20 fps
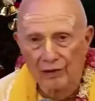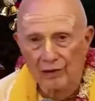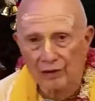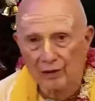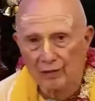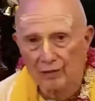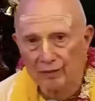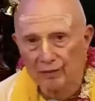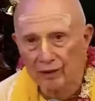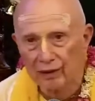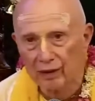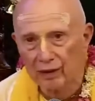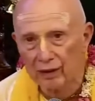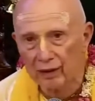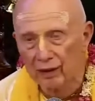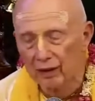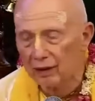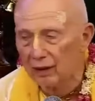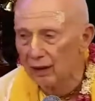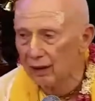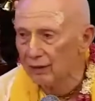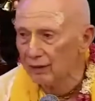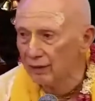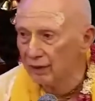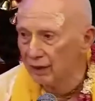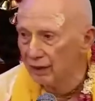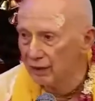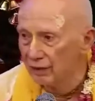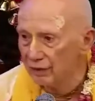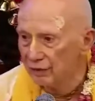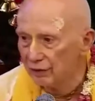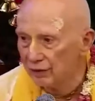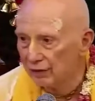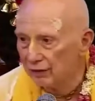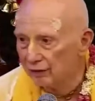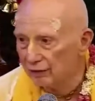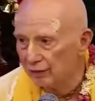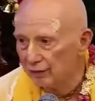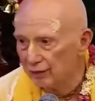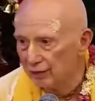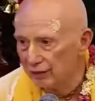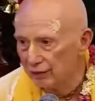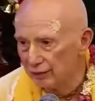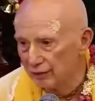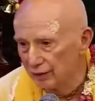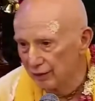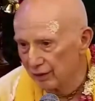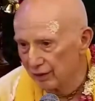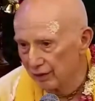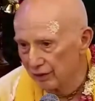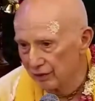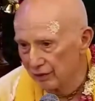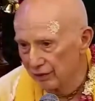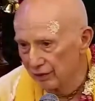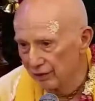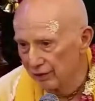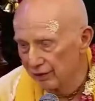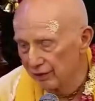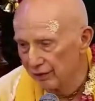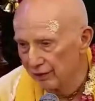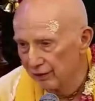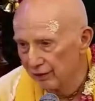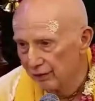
simply a combination of the material energy.